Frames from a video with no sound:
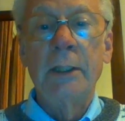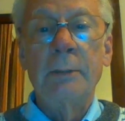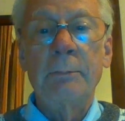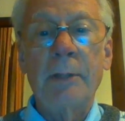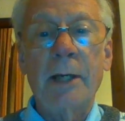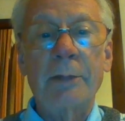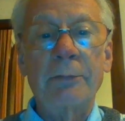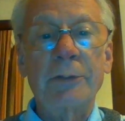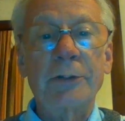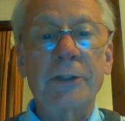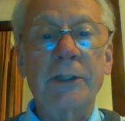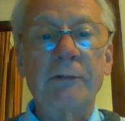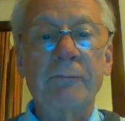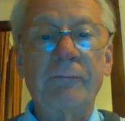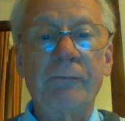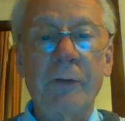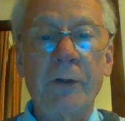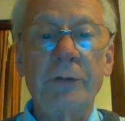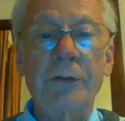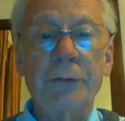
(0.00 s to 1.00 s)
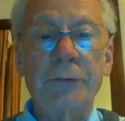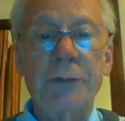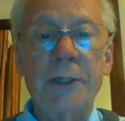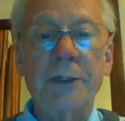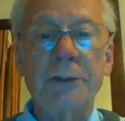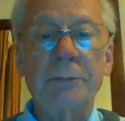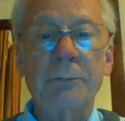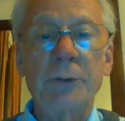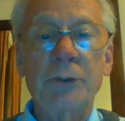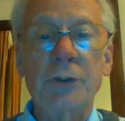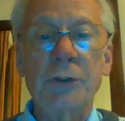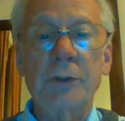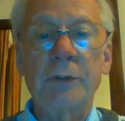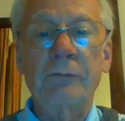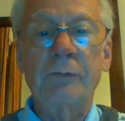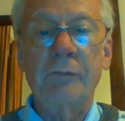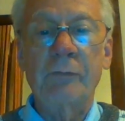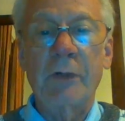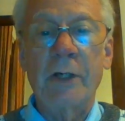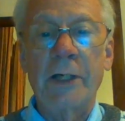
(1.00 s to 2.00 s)
by risking further transmission of
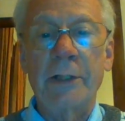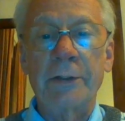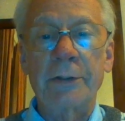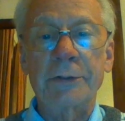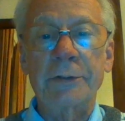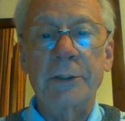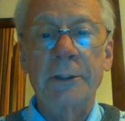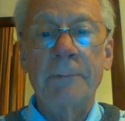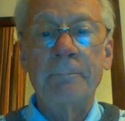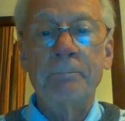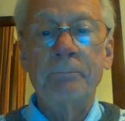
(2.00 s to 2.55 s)
the virus.